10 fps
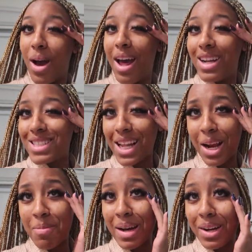I sound
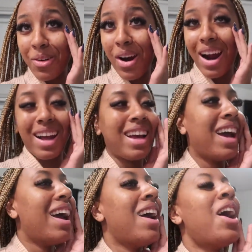like I'm about to cry.
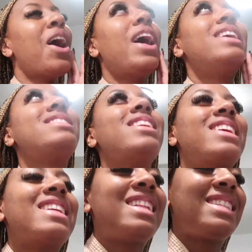It's
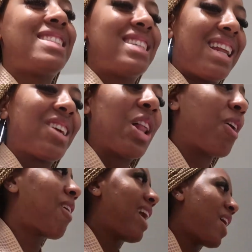literally 10
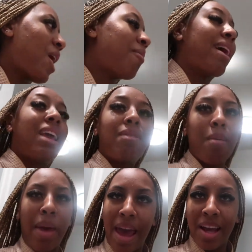o'clock right now. I'm not
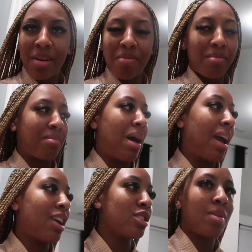even packed. My
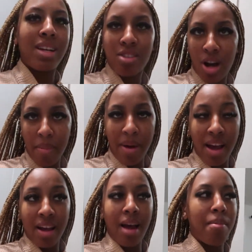hair supplies are not
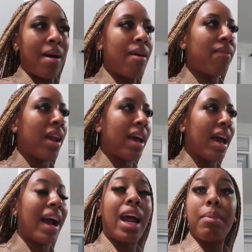packed. My
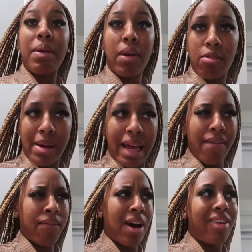flight, I gotta meet everybody
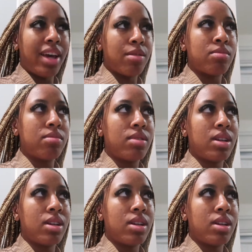at 5 a.m.